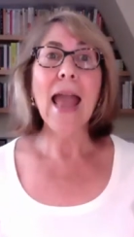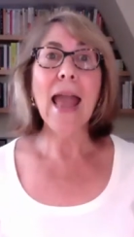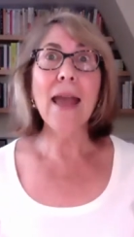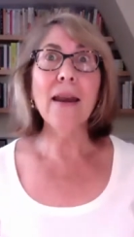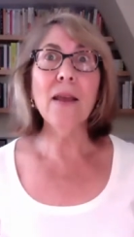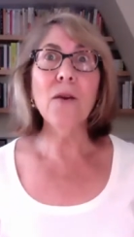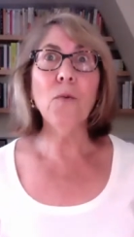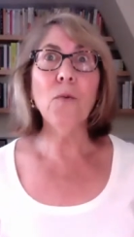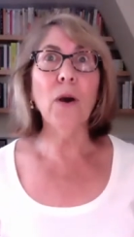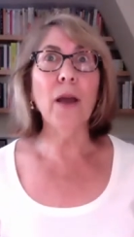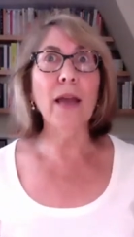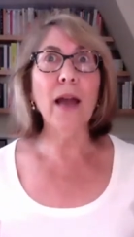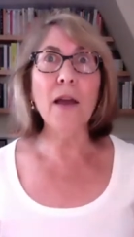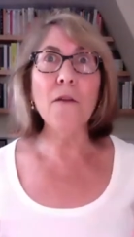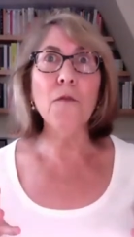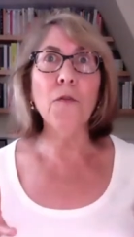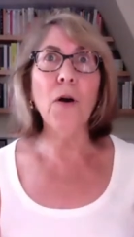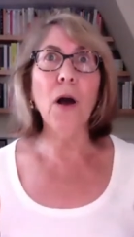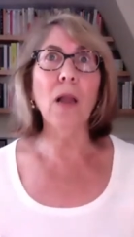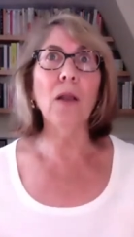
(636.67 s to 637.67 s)
Anyway,
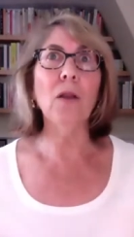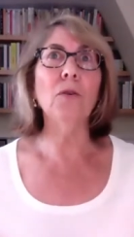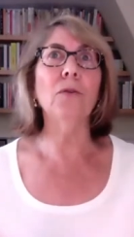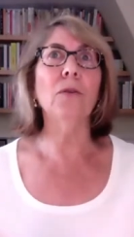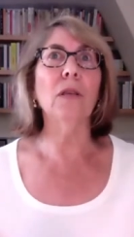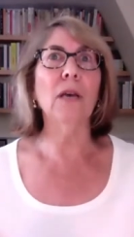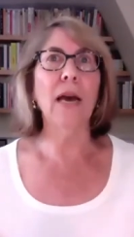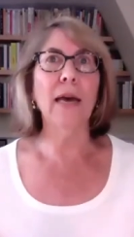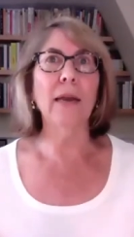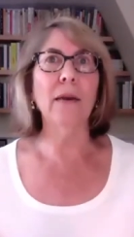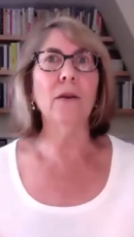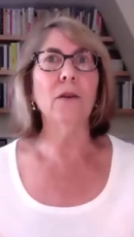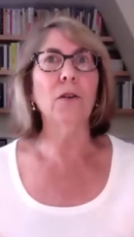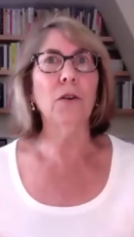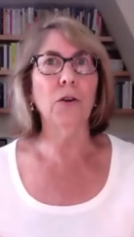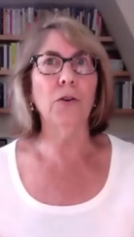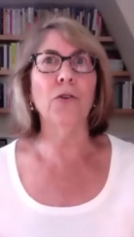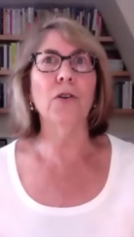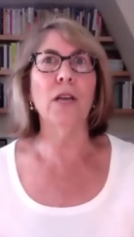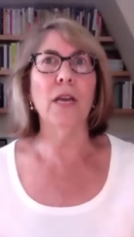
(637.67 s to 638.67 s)
I followed that
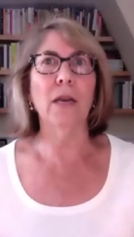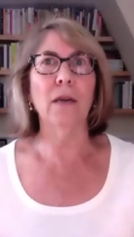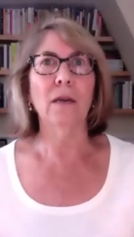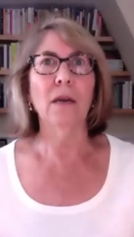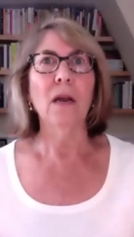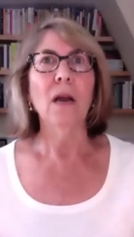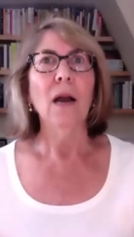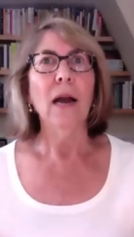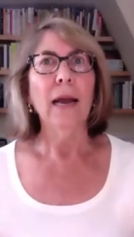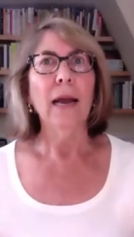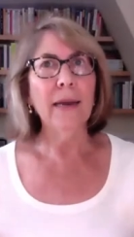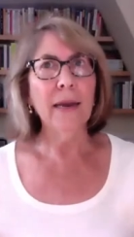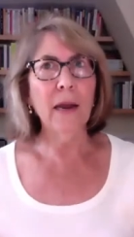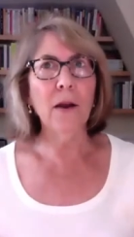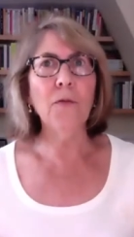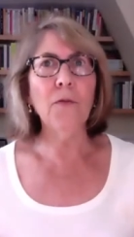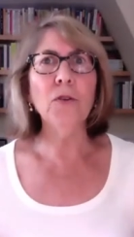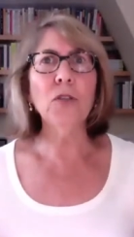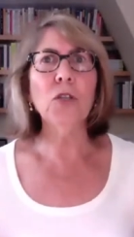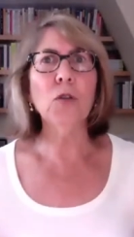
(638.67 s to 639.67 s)
yearning. I
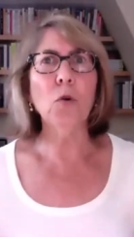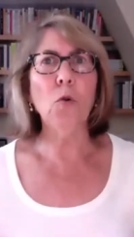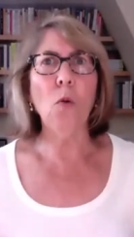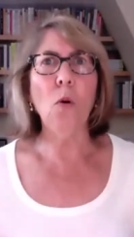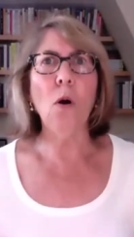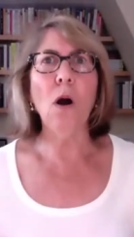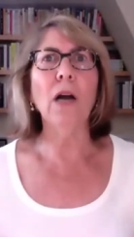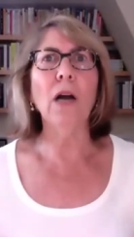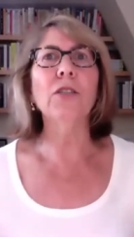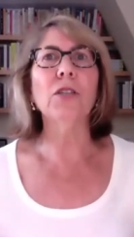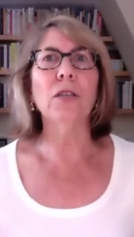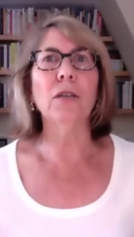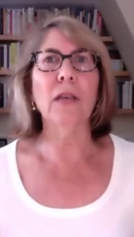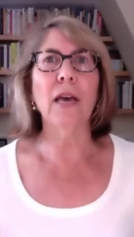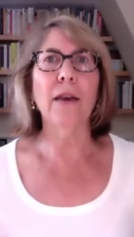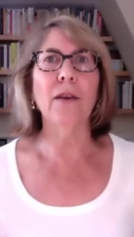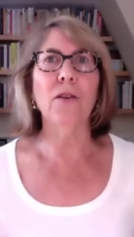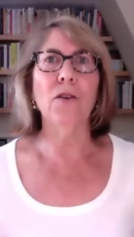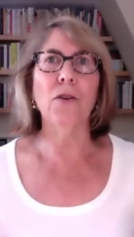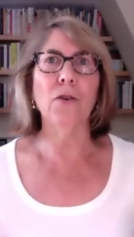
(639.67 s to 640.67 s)
never squashed
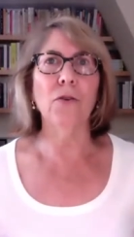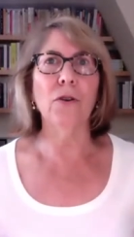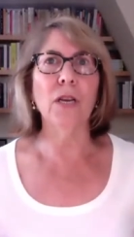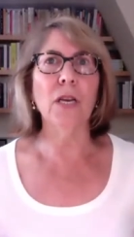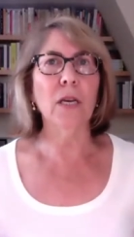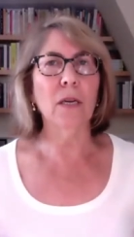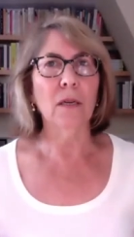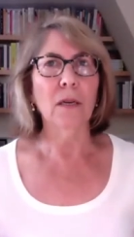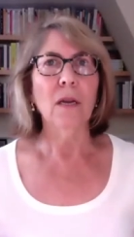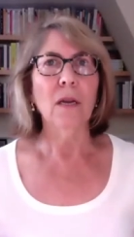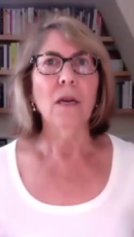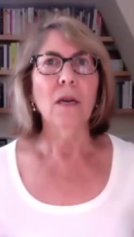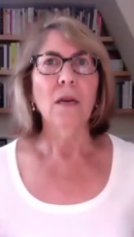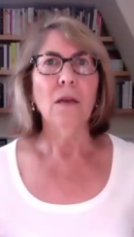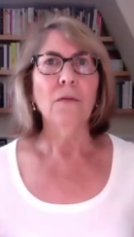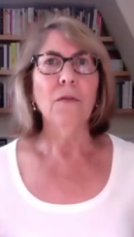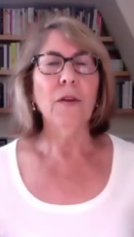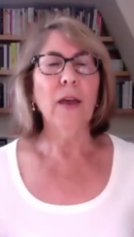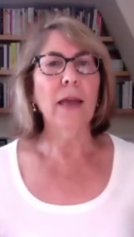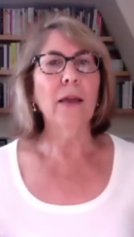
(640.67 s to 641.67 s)
that yearning,
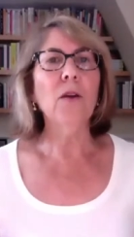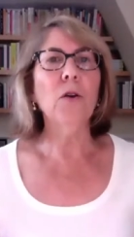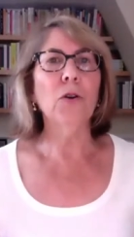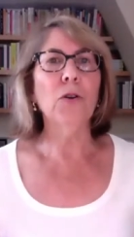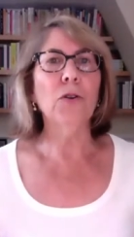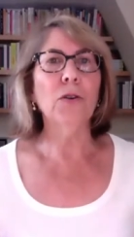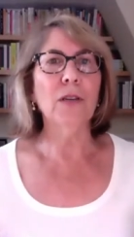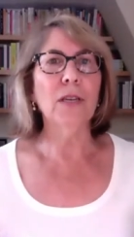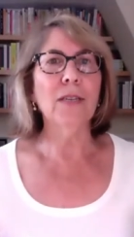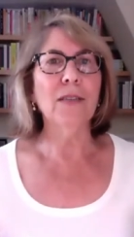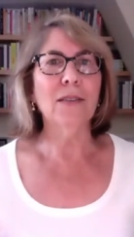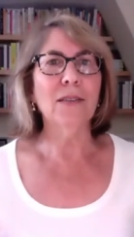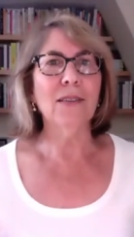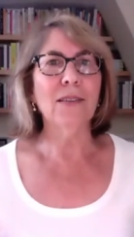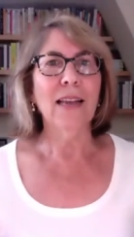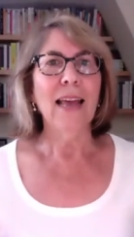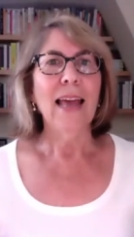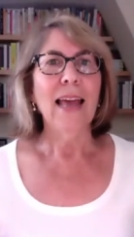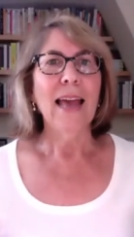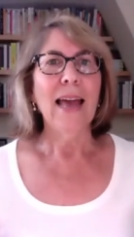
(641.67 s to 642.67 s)
thank
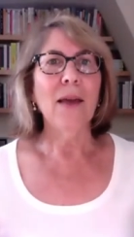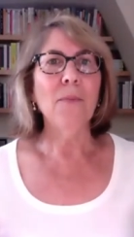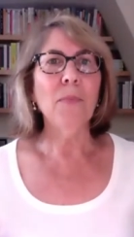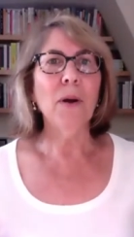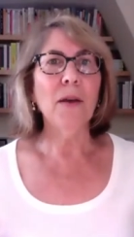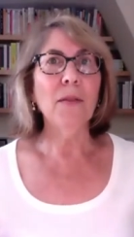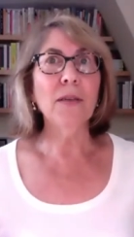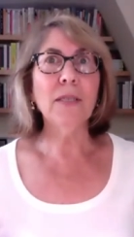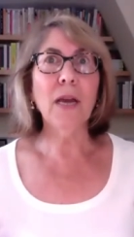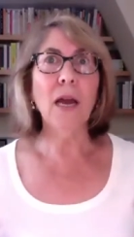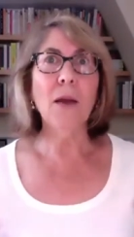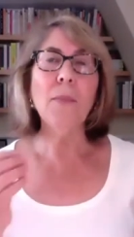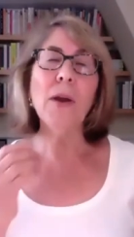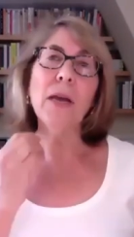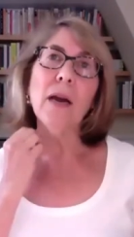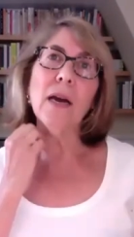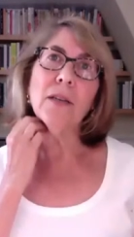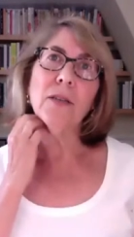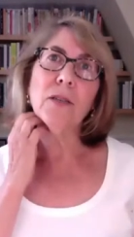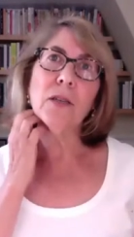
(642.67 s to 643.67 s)
goodness. And by the time
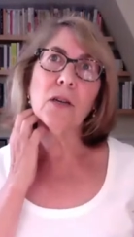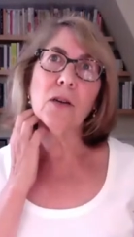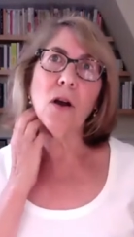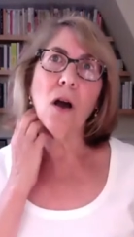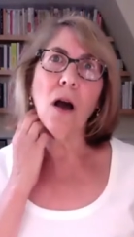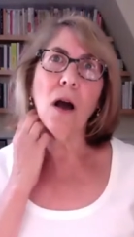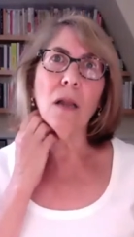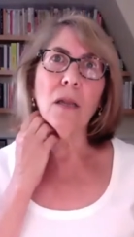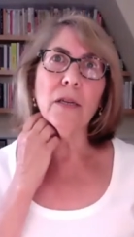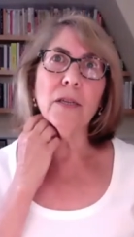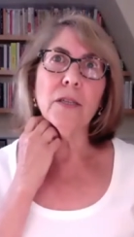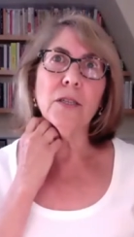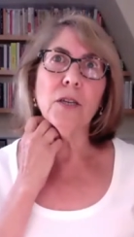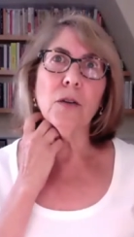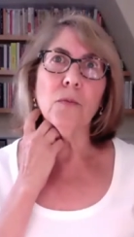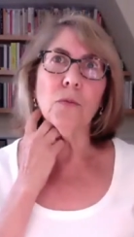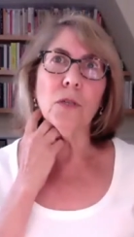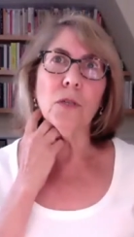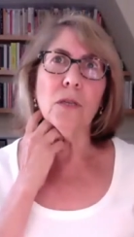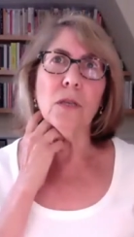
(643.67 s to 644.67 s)
I got to college,
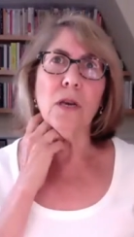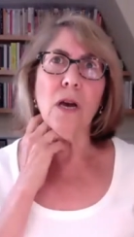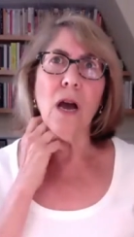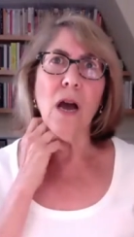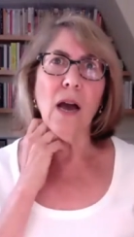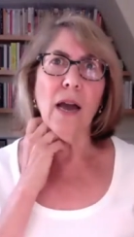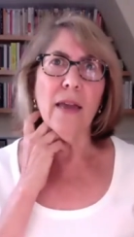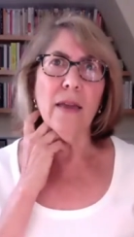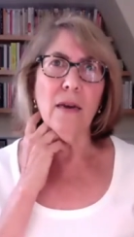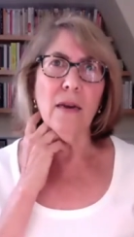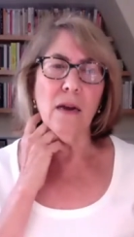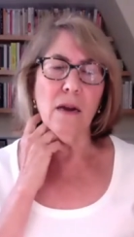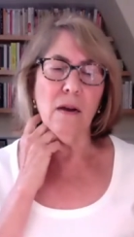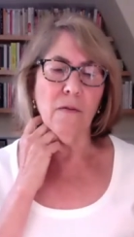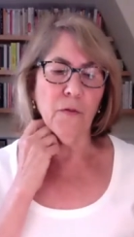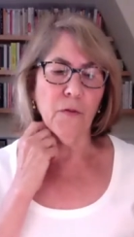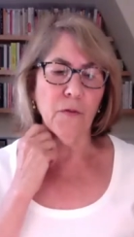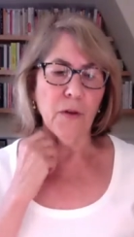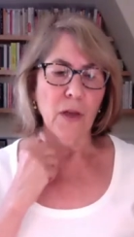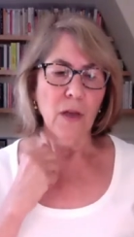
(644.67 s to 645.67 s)
it was the height
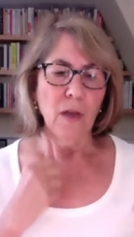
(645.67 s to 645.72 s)
of